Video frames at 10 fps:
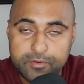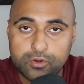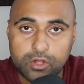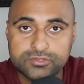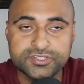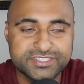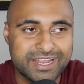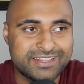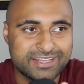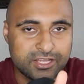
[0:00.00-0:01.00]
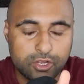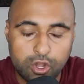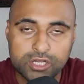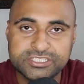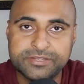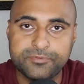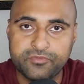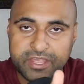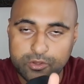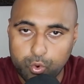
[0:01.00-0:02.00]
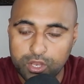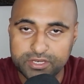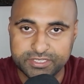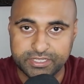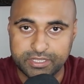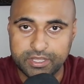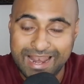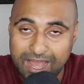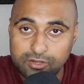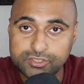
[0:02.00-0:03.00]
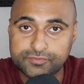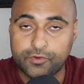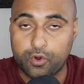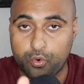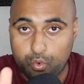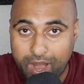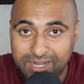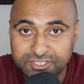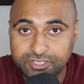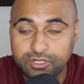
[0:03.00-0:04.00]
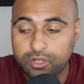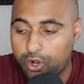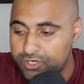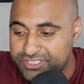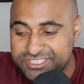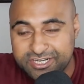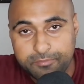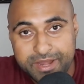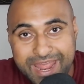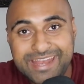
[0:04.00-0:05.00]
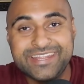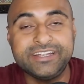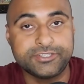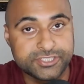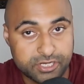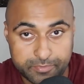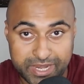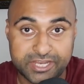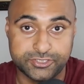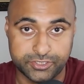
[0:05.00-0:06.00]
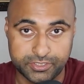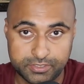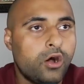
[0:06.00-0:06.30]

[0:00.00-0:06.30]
We could also said that the concept of equality allows for rational or discriminating discrimination.